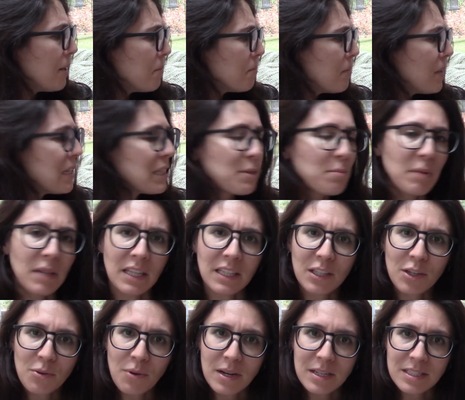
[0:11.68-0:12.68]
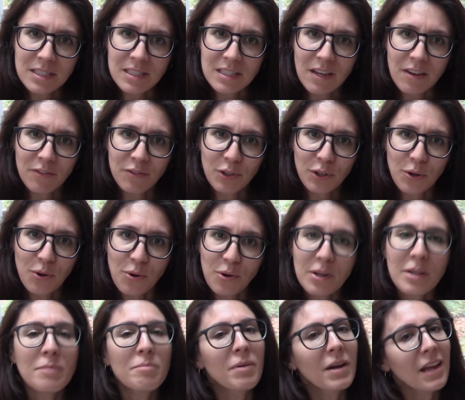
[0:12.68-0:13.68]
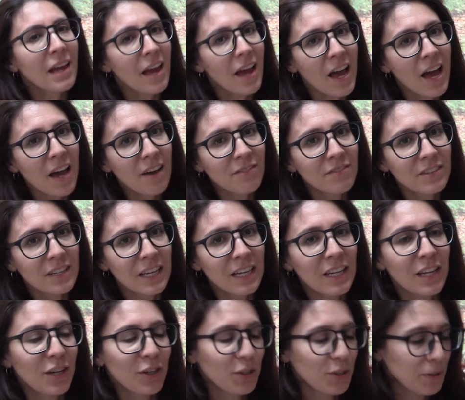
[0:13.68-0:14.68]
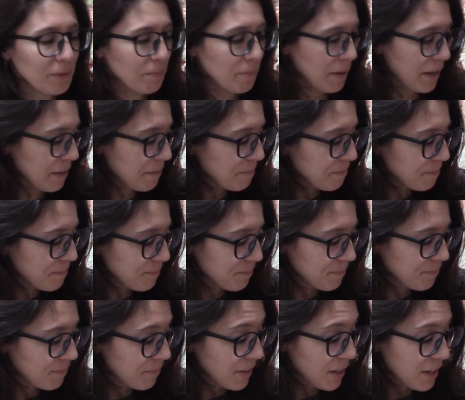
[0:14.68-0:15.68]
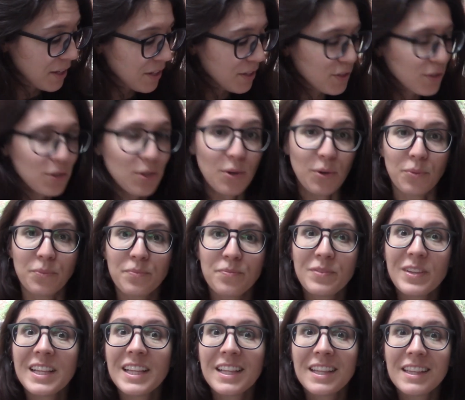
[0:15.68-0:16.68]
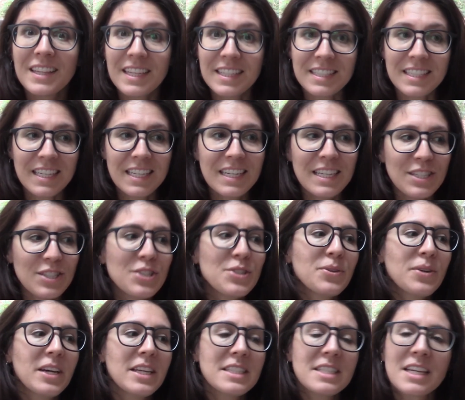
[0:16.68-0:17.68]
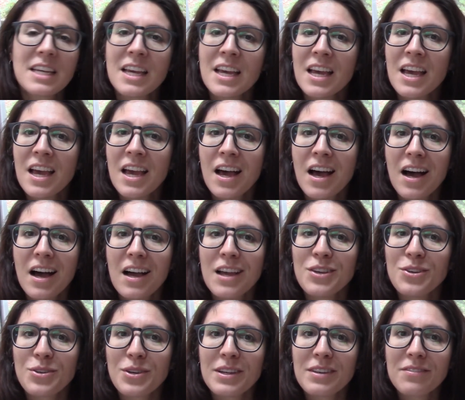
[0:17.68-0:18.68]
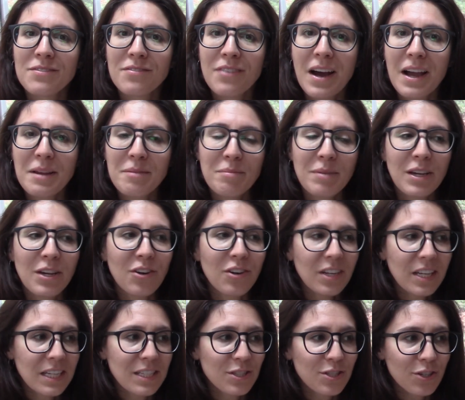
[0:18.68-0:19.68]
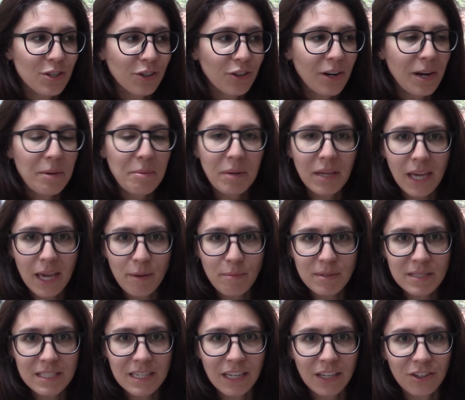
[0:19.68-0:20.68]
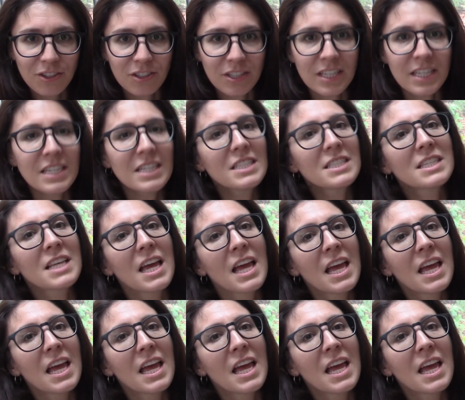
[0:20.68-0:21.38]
It's been a little while since I've recorded, but I have knit a good bit. So let's get into it. You can find me on Instagram at Gabie's Knit Goodies